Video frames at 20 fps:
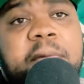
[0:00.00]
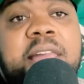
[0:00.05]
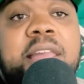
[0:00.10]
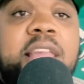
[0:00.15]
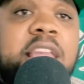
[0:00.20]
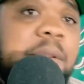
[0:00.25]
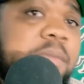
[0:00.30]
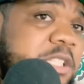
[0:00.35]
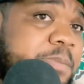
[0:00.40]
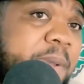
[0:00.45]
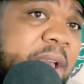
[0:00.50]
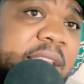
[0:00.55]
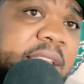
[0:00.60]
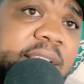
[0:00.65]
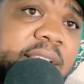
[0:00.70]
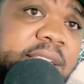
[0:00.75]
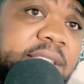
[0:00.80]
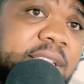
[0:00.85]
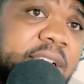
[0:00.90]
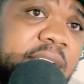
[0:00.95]
He was better
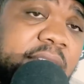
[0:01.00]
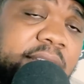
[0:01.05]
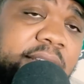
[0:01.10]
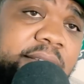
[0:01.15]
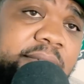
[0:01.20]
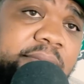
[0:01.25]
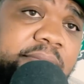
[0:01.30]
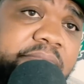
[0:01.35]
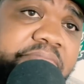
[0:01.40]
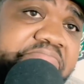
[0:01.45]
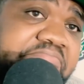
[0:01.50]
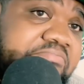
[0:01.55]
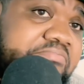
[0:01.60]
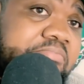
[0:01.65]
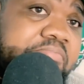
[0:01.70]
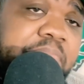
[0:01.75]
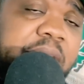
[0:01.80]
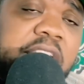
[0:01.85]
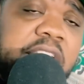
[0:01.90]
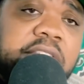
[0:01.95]
than Doug.
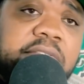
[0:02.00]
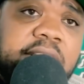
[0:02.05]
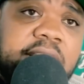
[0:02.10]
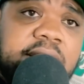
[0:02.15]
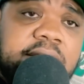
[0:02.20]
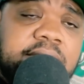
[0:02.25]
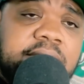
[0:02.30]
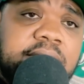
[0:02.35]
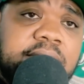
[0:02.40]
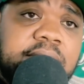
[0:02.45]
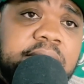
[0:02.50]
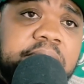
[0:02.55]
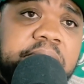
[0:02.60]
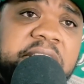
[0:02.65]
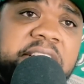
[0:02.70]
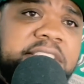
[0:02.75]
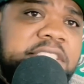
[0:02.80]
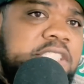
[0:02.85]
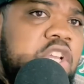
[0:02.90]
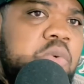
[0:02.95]
Period.
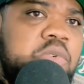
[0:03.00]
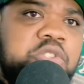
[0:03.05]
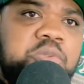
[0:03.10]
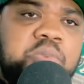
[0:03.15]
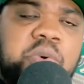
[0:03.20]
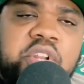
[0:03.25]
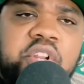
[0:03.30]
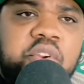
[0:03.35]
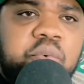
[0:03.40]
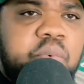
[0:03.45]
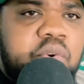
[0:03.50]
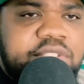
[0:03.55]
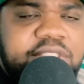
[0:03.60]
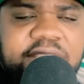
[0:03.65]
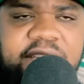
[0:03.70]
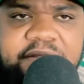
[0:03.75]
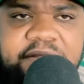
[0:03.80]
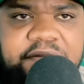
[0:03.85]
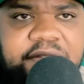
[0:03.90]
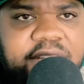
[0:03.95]
But he still was one of the
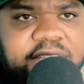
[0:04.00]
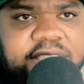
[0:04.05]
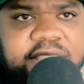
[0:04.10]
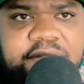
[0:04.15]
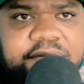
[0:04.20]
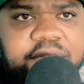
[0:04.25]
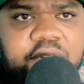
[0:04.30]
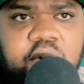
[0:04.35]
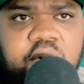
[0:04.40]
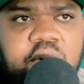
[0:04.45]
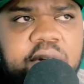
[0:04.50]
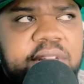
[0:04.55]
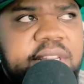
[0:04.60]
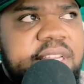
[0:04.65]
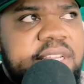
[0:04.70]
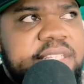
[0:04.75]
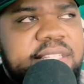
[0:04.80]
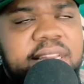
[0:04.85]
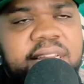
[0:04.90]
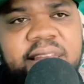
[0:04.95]
worst defensive
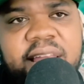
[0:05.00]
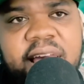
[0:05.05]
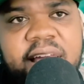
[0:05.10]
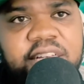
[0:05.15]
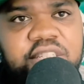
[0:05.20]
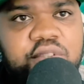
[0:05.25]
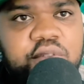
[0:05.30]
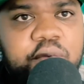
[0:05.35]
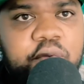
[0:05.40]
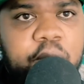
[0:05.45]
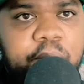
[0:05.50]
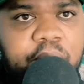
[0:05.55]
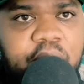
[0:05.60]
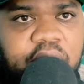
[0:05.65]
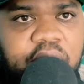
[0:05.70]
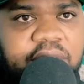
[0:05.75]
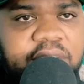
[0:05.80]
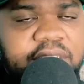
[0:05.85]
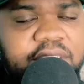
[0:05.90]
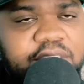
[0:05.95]
coordinators in the National
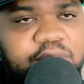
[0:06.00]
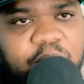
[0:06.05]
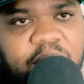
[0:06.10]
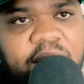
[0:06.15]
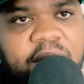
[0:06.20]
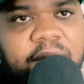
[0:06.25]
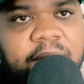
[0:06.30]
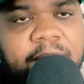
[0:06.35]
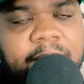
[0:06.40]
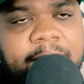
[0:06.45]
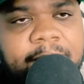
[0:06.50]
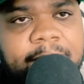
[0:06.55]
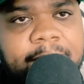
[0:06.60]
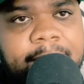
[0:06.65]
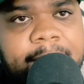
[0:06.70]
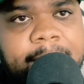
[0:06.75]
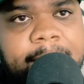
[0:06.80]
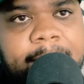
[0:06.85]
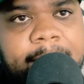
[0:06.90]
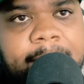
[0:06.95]
Football League as well.
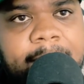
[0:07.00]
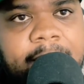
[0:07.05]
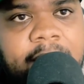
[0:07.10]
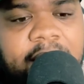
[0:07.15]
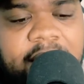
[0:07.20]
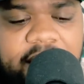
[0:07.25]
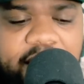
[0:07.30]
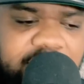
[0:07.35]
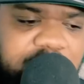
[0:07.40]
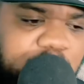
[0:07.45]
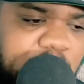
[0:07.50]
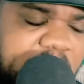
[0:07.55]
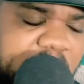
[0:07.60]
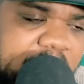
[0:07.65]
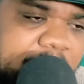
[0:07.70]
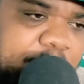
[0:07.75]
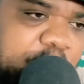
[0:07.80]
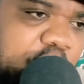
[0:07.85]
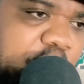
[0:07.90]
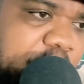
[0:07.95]
Hence why
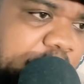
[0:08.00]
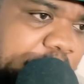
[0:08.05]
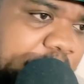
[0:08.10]
they both were